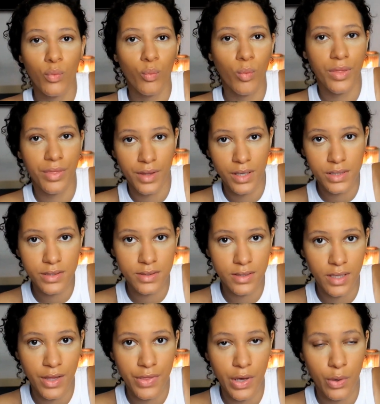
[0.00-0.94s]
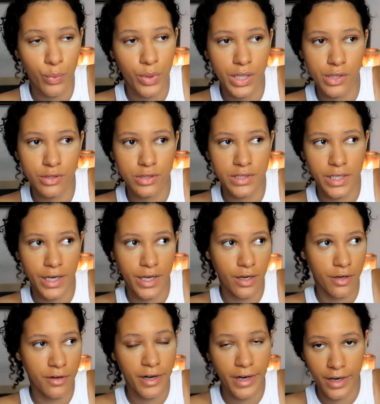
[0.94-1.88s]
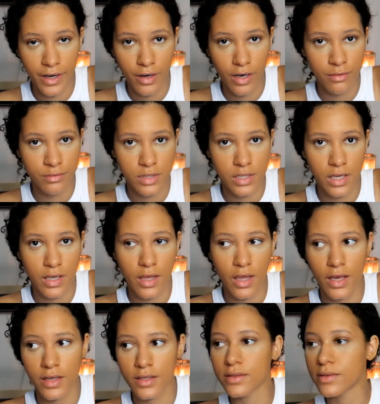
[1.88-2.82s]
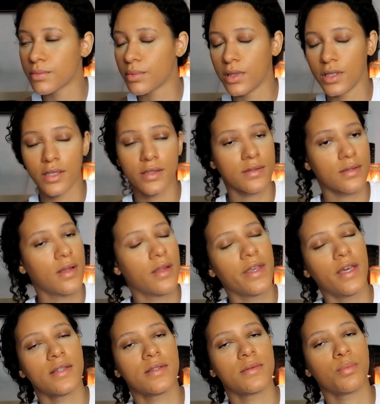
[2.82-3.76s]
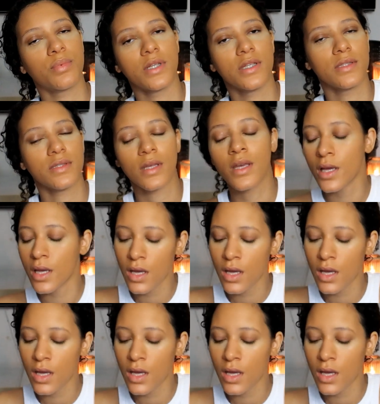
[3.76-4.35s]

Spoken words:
when they said that we could dye our hair, I was like, yes please, yes please.